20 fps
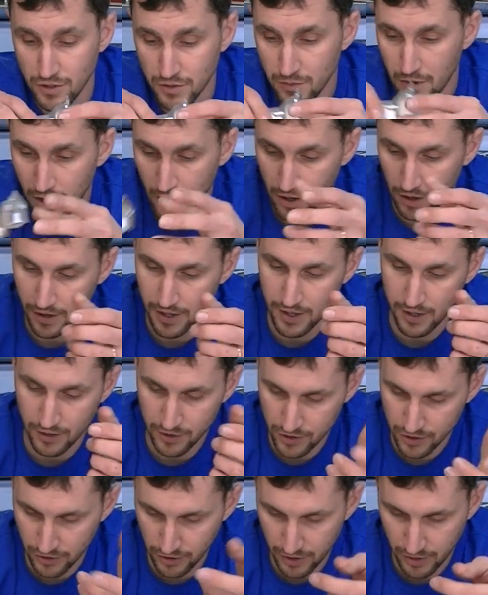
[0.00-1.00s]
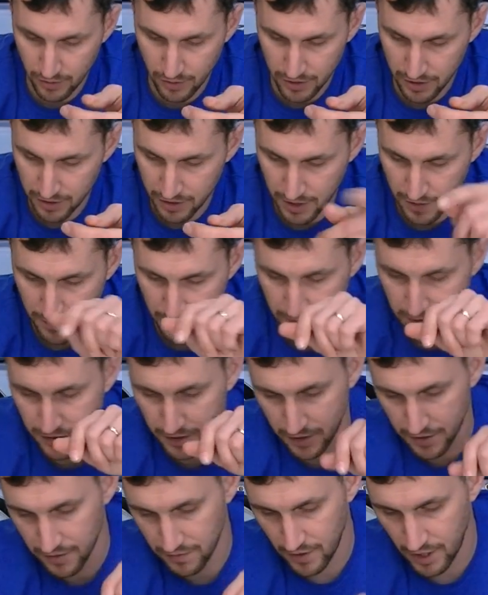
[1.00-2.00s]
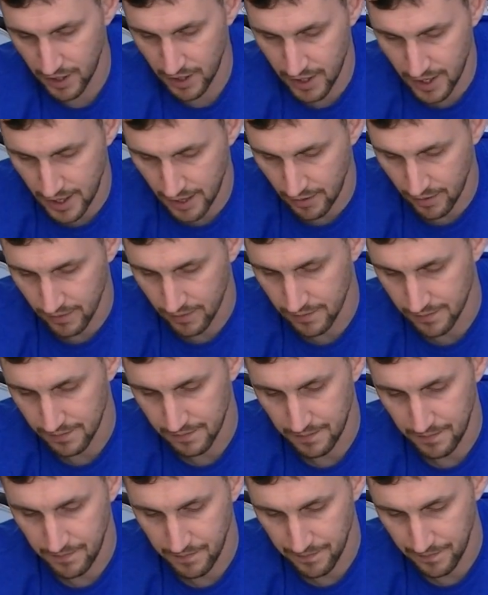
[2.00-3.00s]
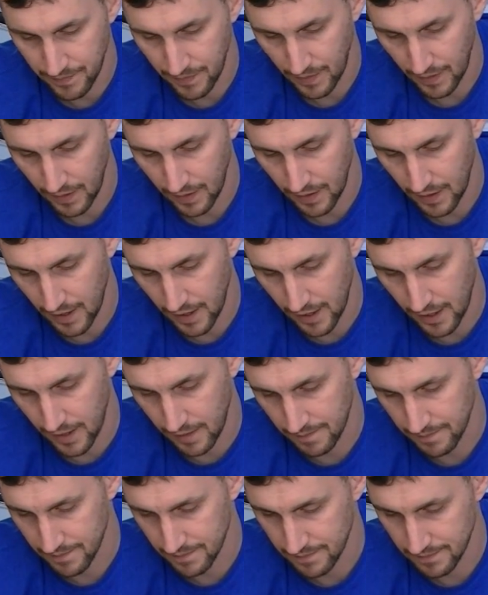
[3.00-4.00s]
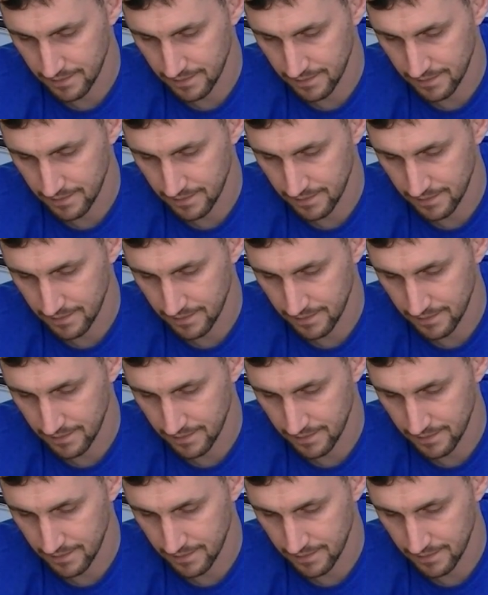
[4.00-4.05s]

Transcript: small, and I'll show you what the difference is right now. Um,